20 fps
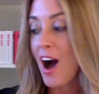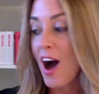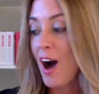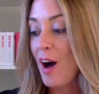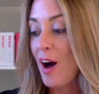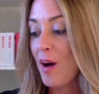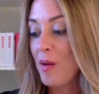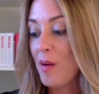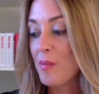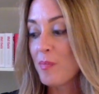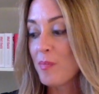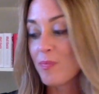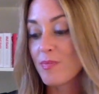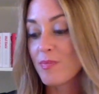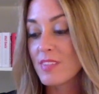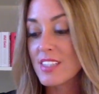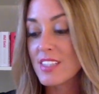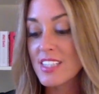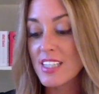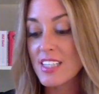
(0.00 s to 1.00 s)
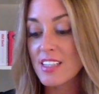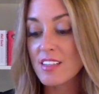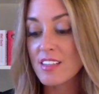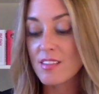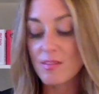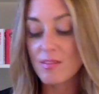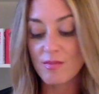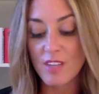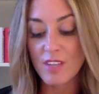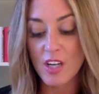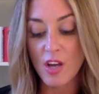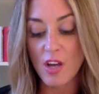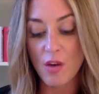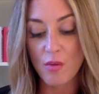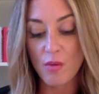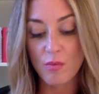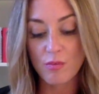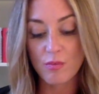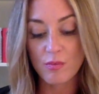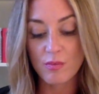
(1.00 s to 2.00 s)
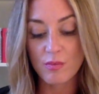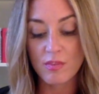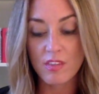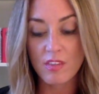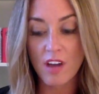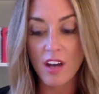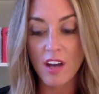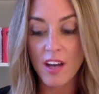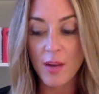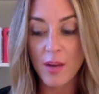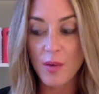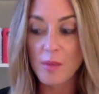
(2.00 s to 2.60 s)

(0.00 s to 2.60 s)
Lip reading: Thought I